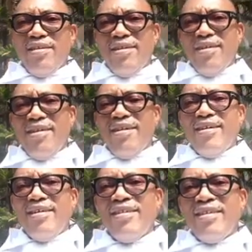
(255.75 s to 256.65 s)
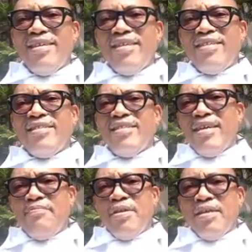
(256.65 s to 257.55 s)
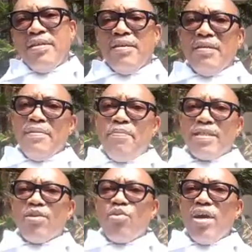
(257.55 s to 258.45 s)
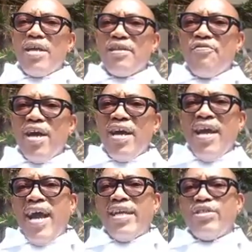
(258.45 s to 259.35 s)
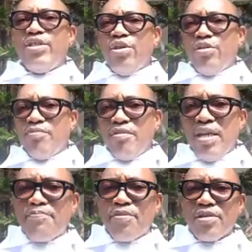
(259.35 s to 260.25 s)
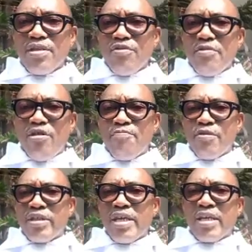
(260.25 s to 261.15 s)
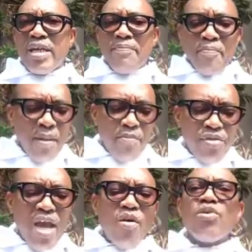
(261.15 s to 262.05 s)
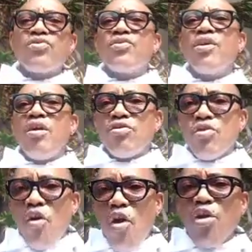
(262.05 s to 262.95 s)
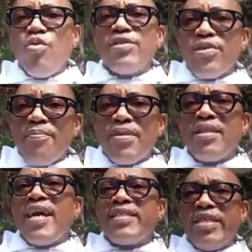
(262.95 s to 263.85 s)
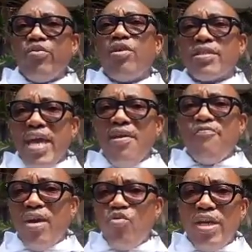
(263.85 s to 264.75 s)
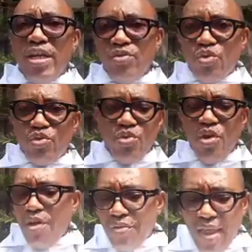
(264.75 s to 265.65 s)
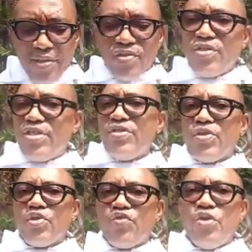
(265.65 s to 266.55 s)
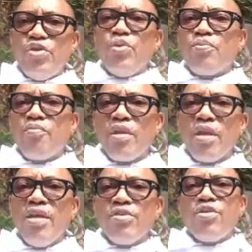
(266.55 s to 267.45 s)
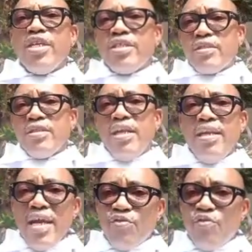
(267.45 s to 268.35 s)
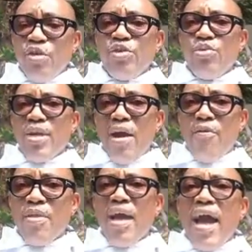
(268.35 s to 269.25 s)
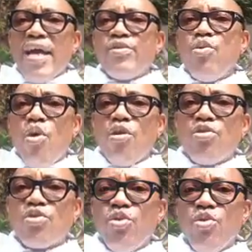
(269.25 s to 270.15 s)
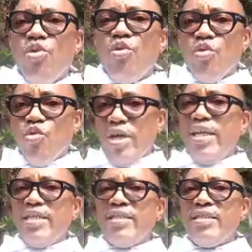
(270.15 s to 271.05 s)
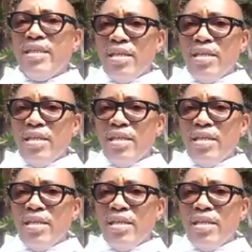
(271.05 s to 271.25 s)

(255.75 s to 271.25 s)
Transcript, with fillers: uh, in a, a, a particular river and your leprosy will be completely clean but there was always something that he was ever willing to do that's jesus for you so it's left for you now are you also willing